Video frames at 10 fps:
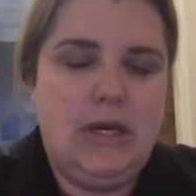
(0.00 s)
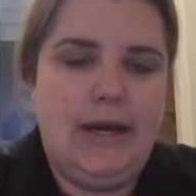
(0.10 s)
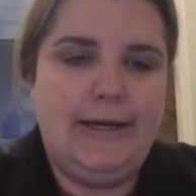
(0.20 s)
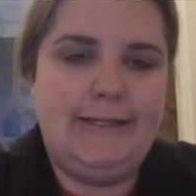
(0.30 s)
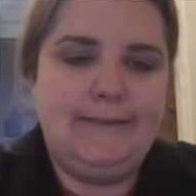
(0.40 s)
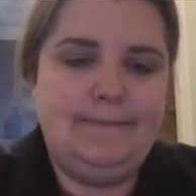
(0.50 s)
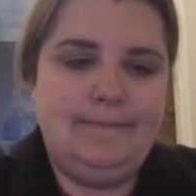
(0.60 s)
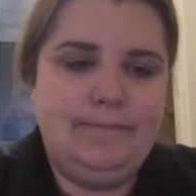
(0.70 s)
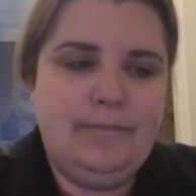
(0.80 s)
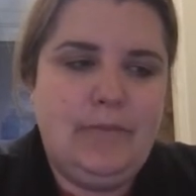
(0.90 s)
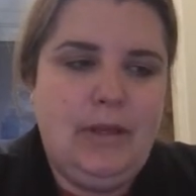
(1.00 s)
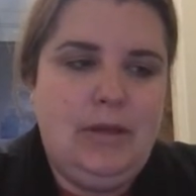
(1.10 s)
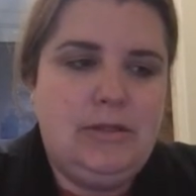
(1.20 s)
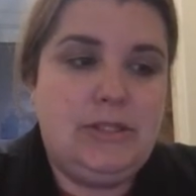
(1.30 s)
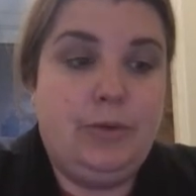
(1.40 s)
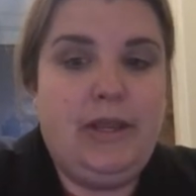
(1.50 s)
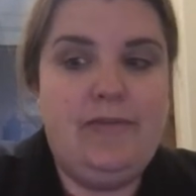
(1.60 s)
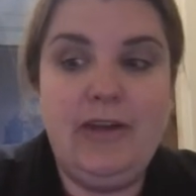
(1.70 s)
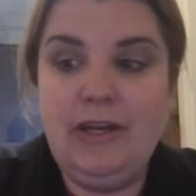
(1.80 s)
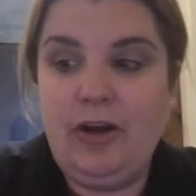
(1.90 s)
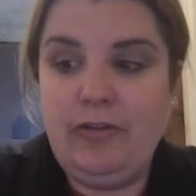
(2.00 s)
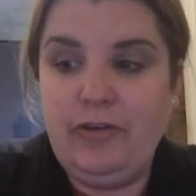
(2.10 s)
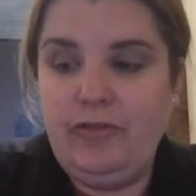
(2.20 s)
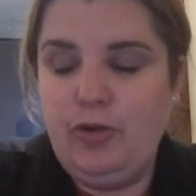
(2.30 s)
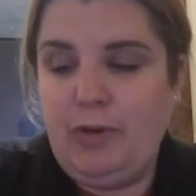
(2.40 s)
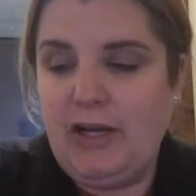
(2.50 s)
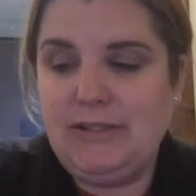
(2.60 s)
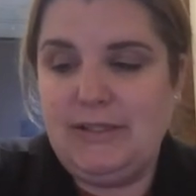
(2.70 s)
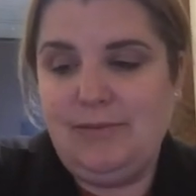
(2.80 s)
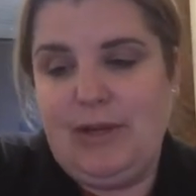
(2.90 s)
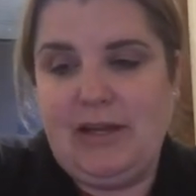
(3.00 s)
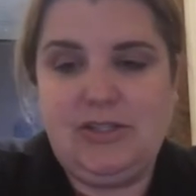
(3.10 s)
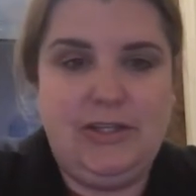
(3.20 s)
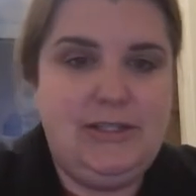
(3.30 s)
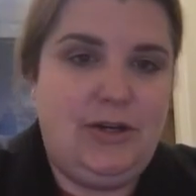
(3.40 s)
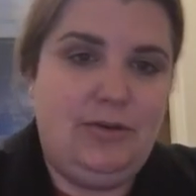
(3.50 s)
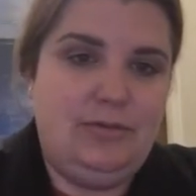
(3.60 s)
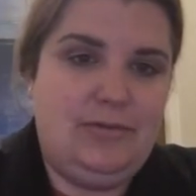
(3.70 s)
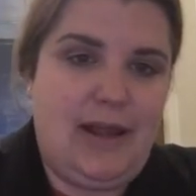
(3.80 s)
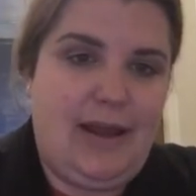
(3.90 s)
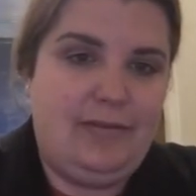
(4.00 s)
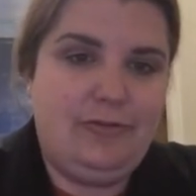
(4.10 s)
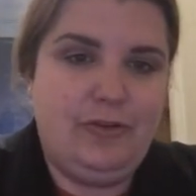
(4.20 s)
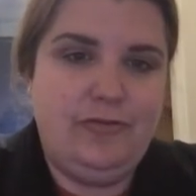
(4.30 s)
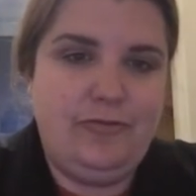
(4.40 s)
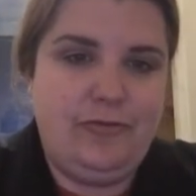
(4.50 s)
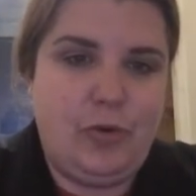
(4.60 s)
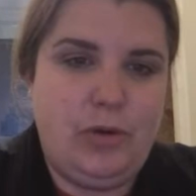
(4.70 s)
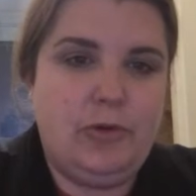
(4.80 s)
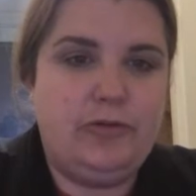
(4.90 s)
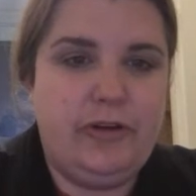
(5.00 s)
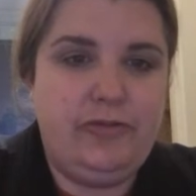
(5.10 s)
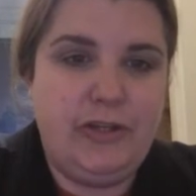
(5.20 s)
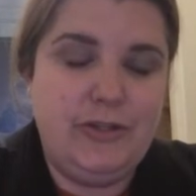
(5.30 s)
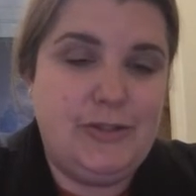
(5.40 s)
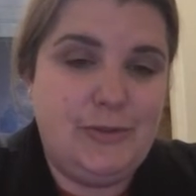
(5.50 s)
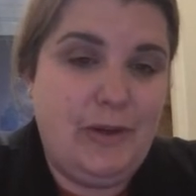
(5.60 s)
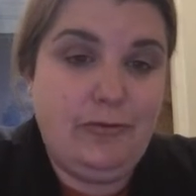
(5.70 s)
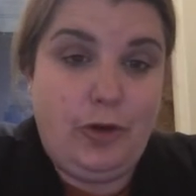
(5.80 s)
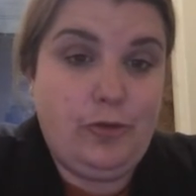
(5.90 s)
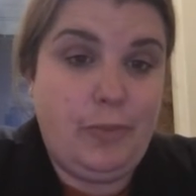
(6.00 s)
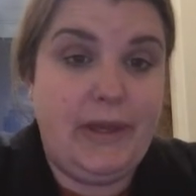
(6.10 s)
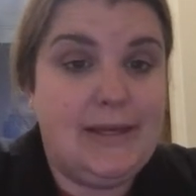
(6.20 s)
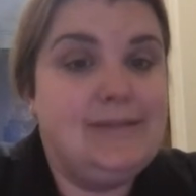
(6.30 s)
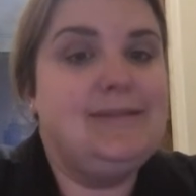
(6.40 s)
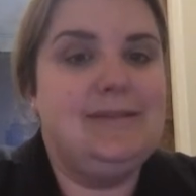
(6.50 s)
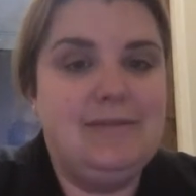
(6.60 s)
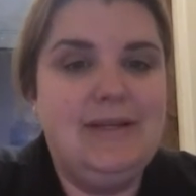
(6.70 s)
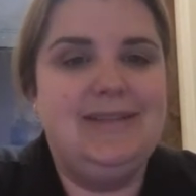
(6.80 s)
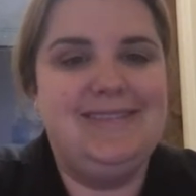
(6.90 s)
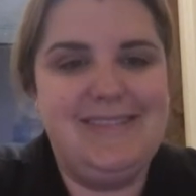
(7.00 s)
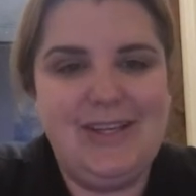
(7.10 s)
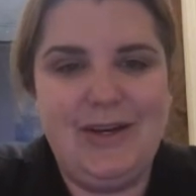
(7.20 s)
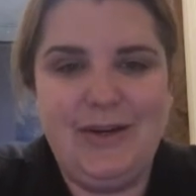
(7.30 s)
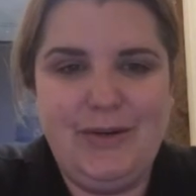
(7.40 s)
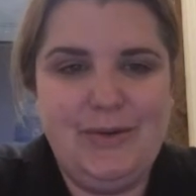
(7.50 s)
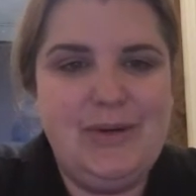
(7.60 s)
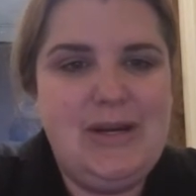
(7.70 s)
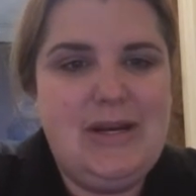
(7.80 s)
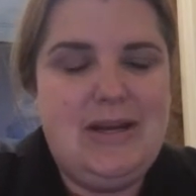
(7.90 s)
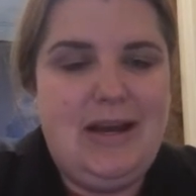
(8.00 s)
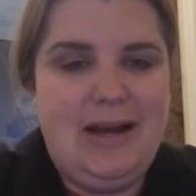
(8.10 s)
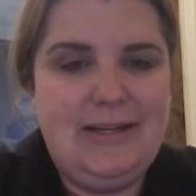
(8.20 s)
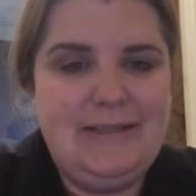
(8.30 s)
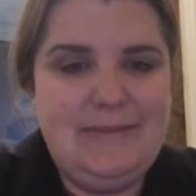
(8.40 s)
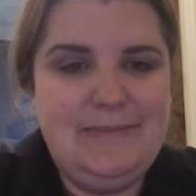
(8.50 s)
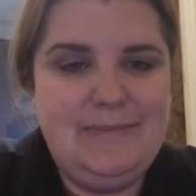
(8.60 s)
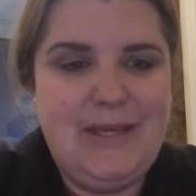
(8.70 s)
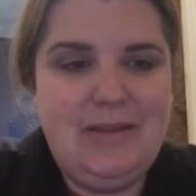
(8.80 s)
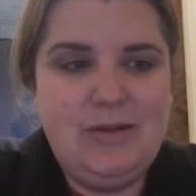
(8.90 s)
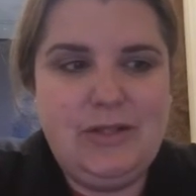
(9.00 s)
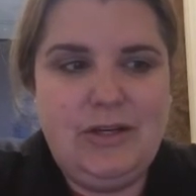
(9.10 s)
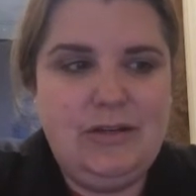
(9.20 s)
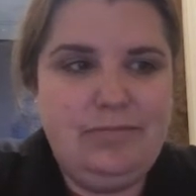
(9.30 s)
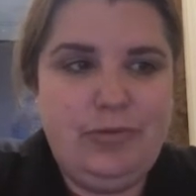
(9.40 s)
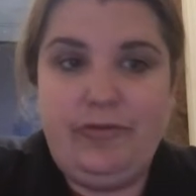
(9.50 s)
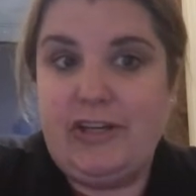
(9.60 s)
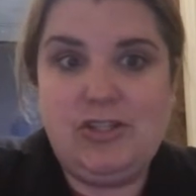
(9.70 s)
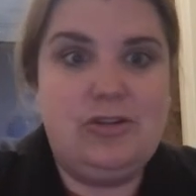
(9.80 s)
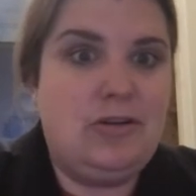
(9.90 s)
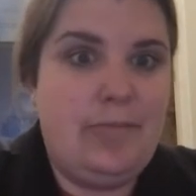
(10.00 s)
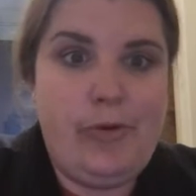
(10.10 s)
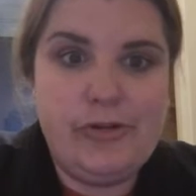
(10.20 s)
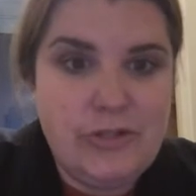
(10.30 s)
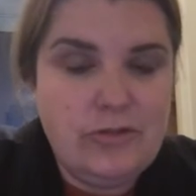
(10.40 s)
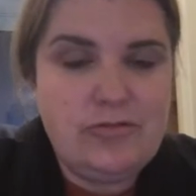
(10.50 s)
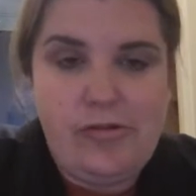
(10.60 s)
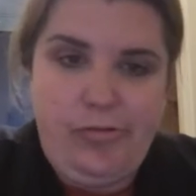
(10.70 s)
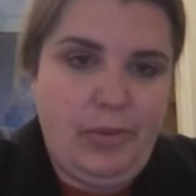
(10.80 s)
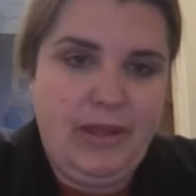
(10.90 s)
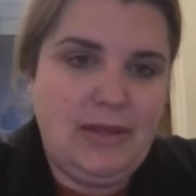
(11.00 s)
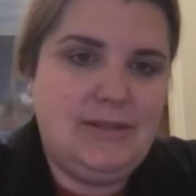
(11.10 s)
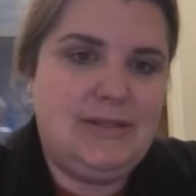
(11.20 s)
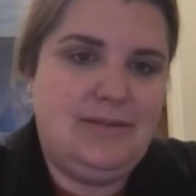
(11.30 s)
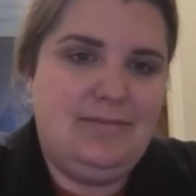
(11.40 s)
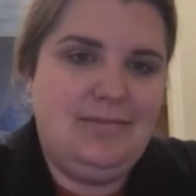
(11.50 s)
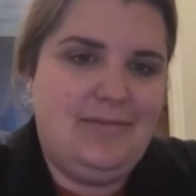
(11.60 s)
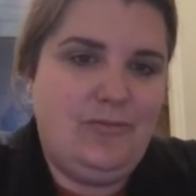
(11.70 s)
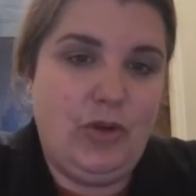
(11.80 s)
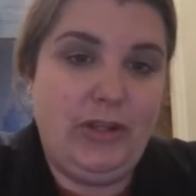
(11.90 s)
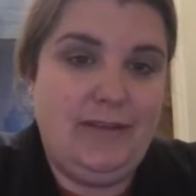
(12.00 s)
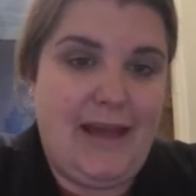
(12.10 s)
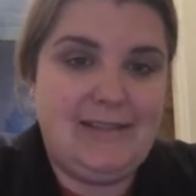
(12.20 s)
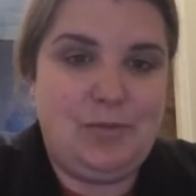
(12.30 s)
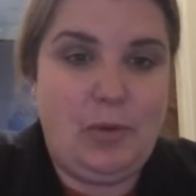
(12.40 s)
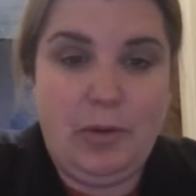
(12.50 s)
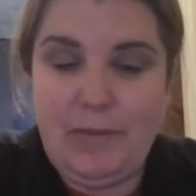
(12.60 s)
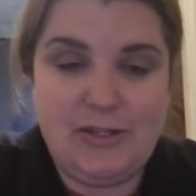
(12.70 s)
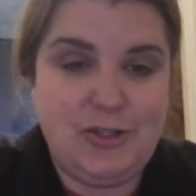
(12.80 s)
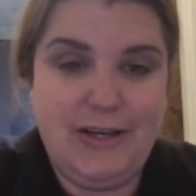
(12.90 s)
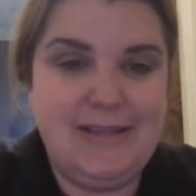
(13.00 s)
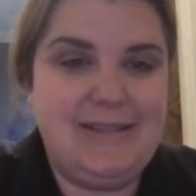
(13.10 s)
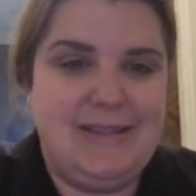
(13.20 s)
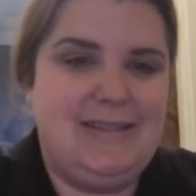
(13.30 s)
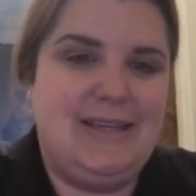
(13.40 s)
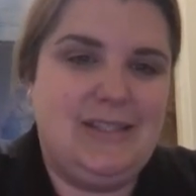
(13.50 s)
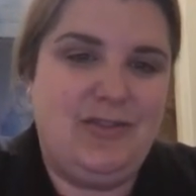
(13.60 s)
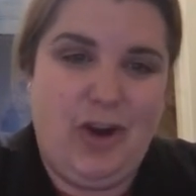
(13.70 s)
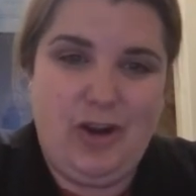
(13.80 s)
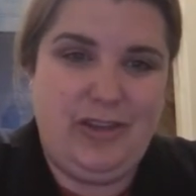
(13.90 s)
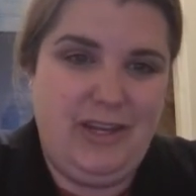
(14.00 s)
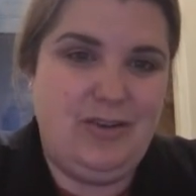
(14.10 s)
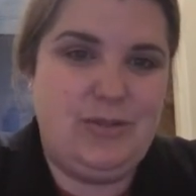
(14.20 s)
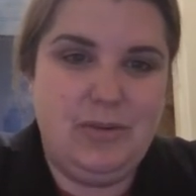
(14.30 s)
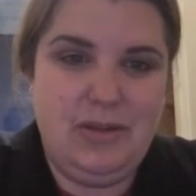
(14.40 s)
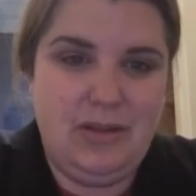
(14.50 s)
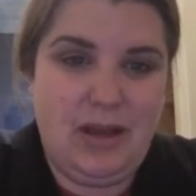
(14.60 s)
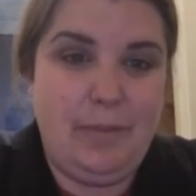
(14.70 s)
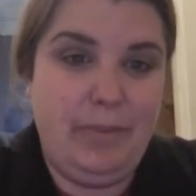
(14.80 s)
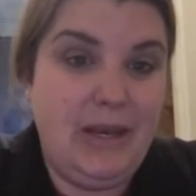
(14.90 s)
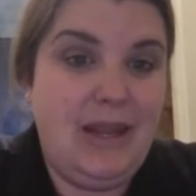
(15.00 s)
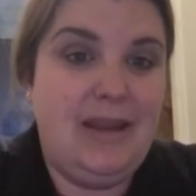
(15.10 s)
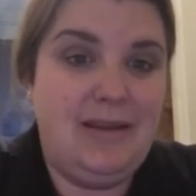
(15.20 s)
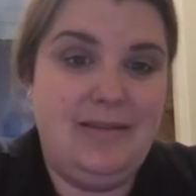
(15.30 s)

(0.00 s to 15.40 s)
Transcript: Um, so even in our review process, we actually don't have formal reviews. We have growth plans. And so, and those are professional and personal growth plans. And really that's what we're measuring as success for our leaders within the company.